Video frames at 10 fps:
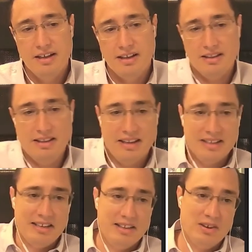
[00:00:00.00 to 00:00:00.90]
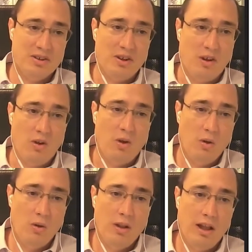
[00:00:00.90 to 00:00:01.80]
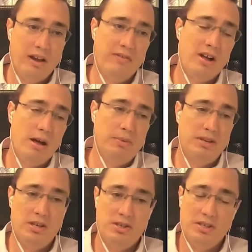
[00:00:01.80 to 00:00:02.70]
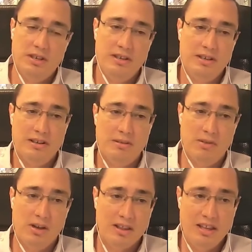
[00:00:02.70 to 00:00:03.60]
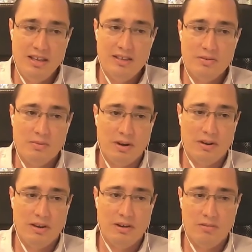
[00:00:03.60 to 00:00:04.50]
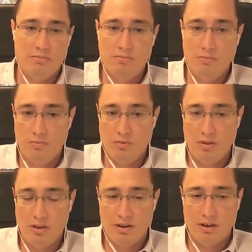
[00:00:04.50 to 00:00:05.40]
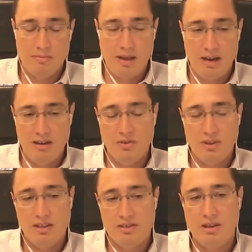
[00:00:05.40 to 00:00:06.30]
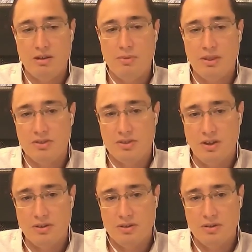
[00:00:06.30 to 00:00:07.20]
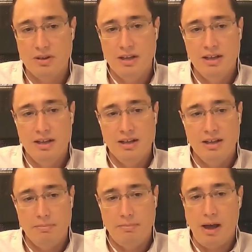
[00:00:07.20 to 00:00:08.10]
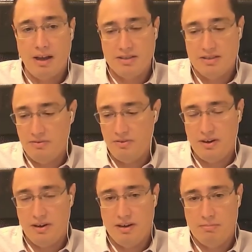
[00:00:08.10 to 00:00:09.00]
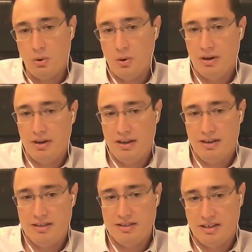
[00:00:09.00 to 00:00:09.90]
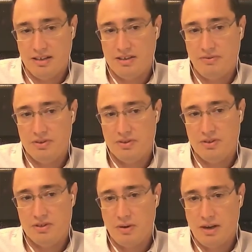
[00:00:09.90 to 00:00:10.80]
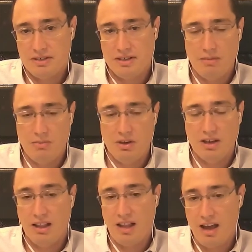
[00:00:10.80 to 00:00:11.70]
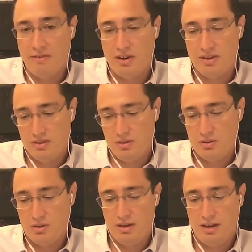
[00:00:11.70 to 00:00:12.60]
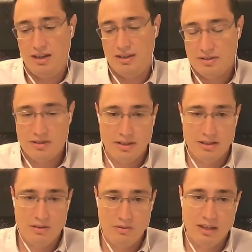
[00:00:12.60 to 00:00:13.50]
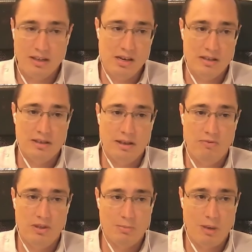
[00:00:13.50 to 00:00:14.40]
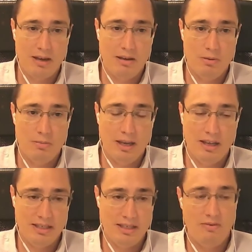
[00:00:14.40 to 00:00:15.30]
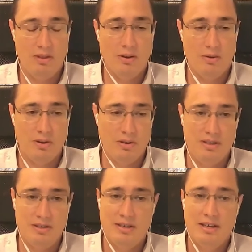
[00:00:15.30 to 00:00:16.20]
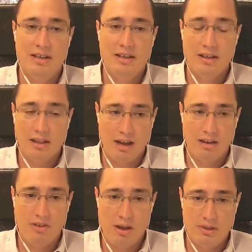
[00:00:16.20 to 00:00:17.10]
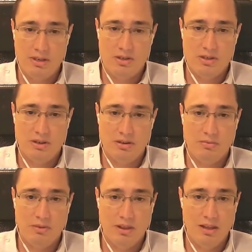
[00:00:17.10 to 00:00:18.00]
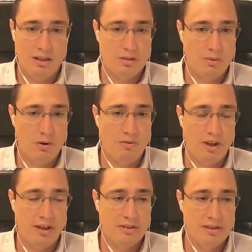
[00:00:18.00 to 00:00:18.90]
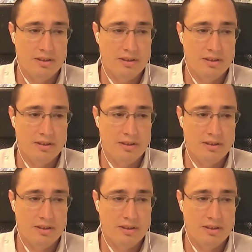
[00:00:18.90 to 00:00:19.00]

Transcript: Like I said, there's a whole lot of competition among these where they're competitive with each other, but there's also pockets of very important and distinct differences. So we're actually able to get a lot of resolution as to the uniqueness of these binding domains, even though there is a lot of competition within these profiles.